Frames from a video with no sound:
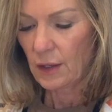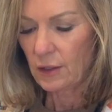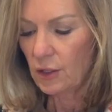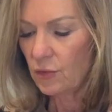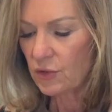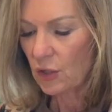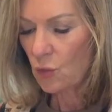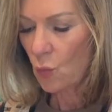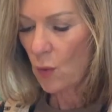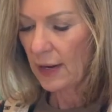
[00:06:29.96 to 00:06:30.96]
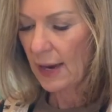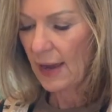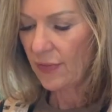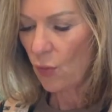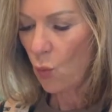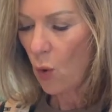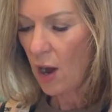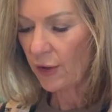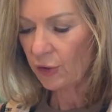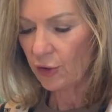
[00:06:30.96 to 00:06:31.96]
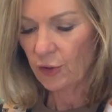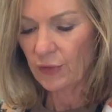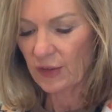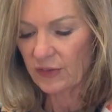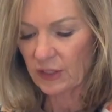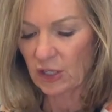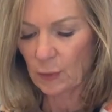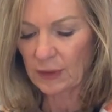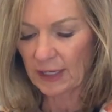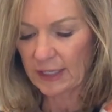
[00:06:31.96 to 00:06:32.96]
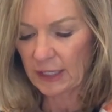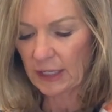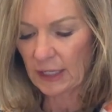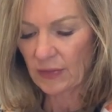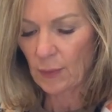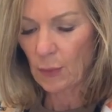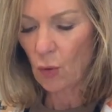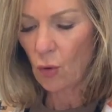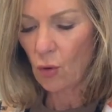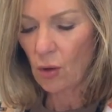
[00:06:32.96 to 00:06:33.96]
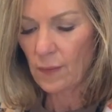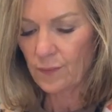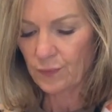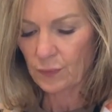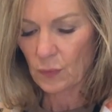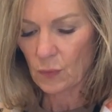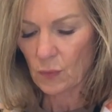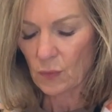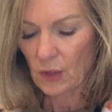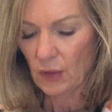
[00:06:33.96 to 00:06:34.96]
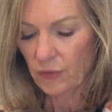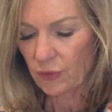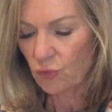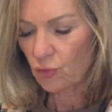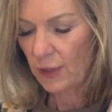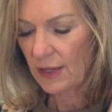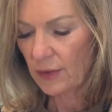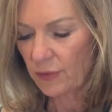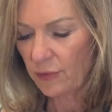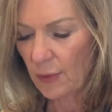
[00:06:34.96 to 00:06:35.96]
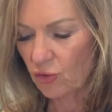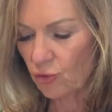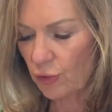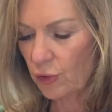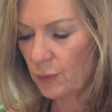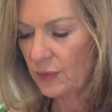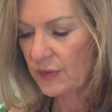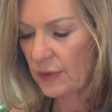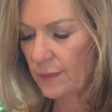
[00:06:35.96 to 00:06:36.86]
You don't want to add the water that's accumulating in the bowl. So drain those mushrooms.